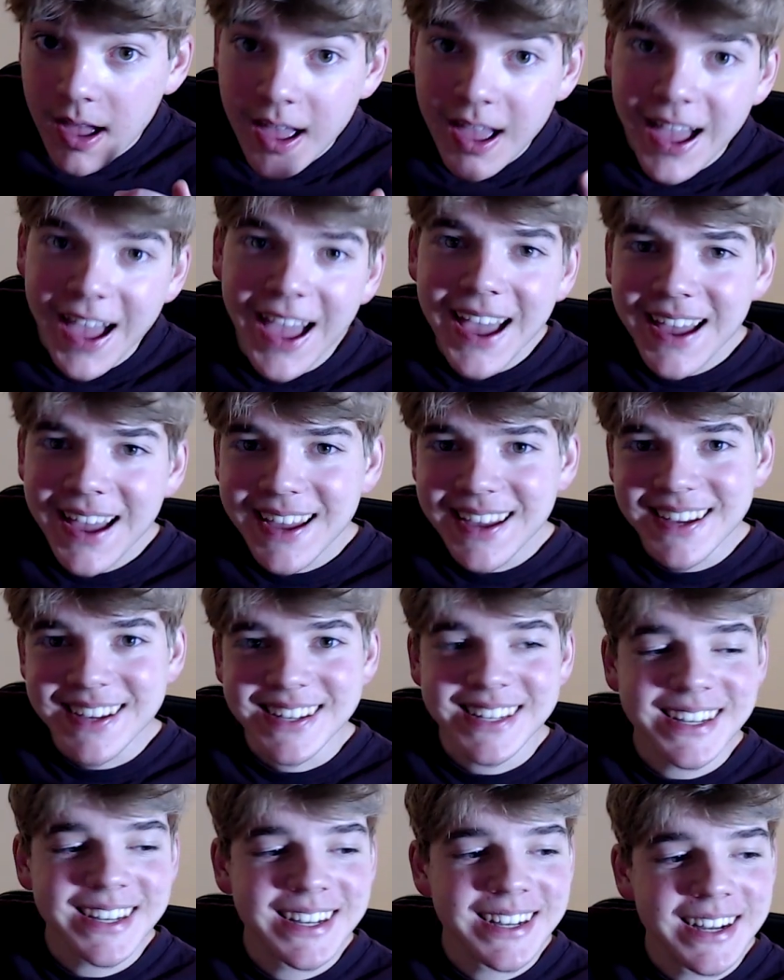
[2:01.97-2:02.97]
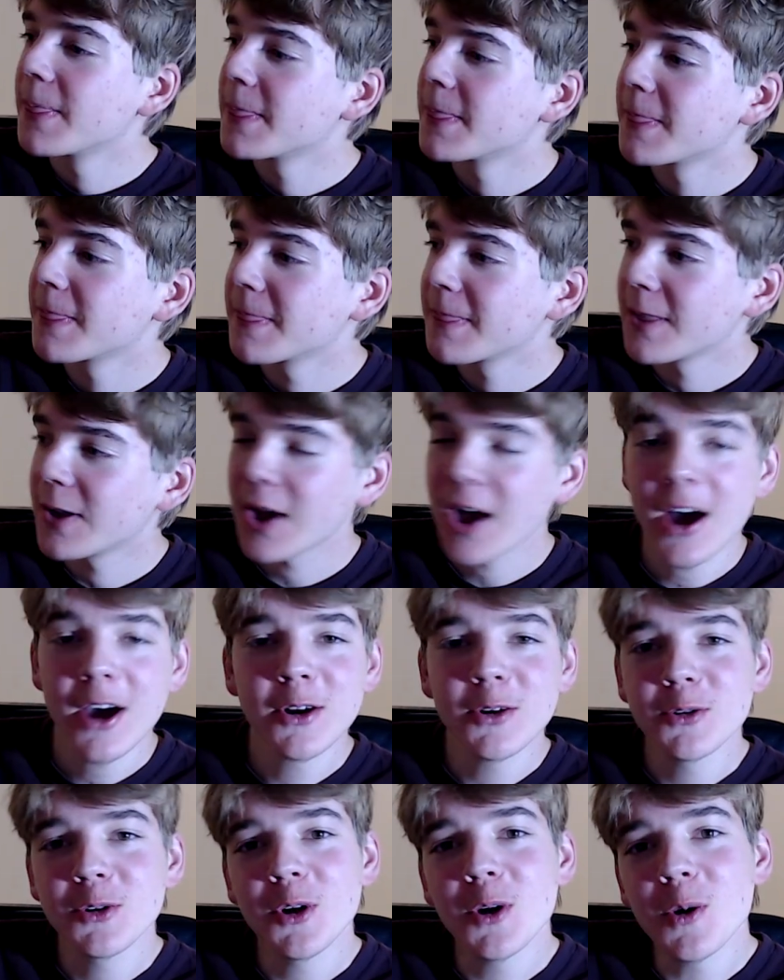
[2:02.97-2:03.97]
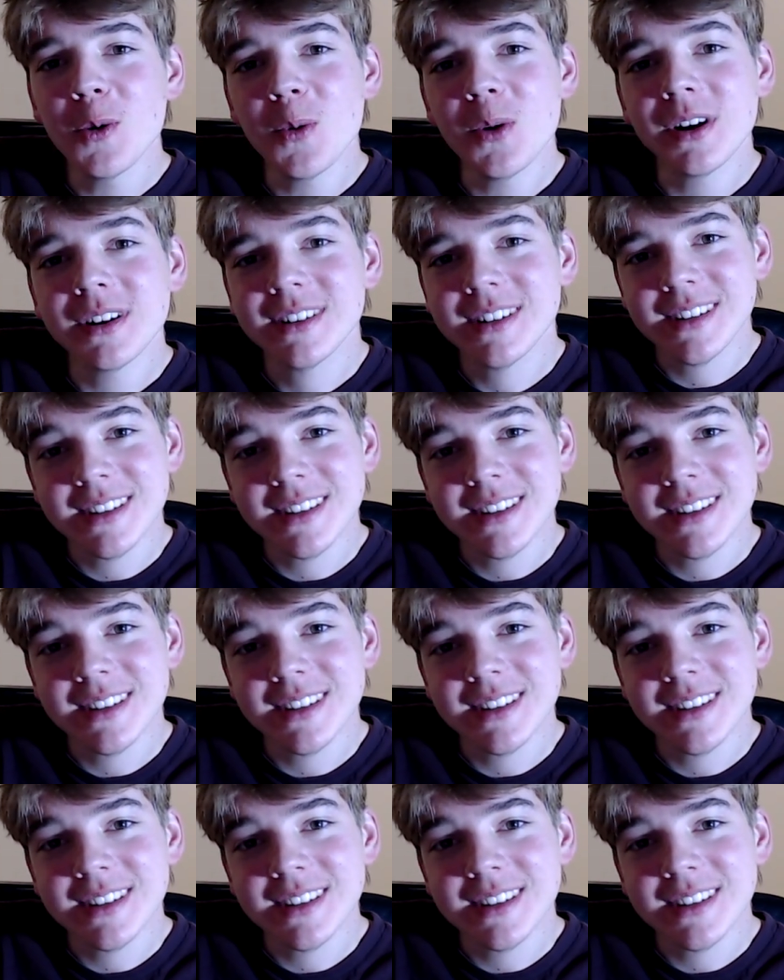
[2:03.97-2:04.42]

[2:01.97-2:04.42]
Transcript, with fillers: Hey! I don't know what to